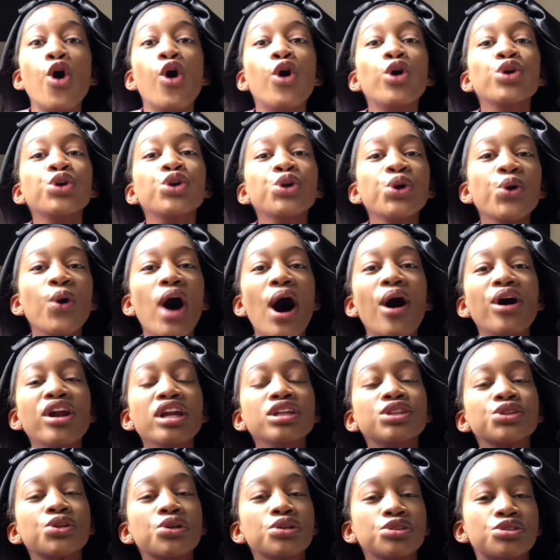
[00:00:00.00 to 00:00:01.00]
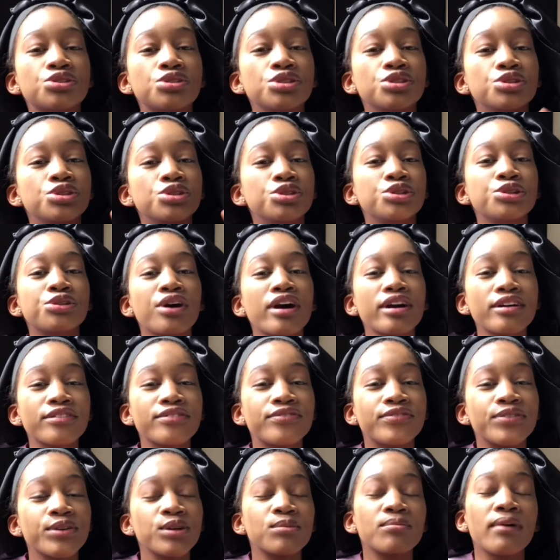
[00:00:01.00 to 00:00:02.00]
Oh no, I wanted to go to New York
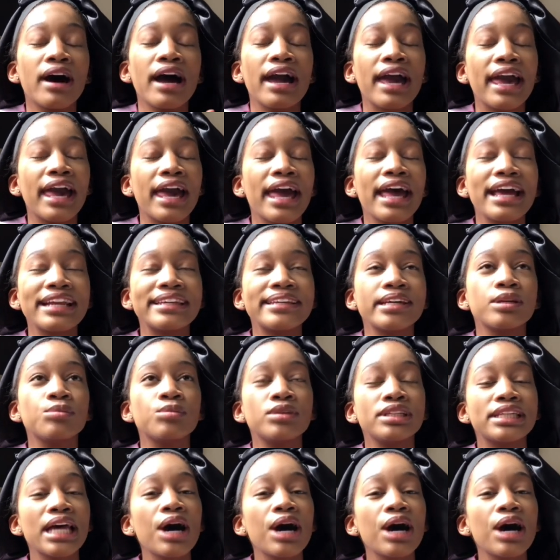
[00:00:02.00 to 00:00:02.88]
Film Academy.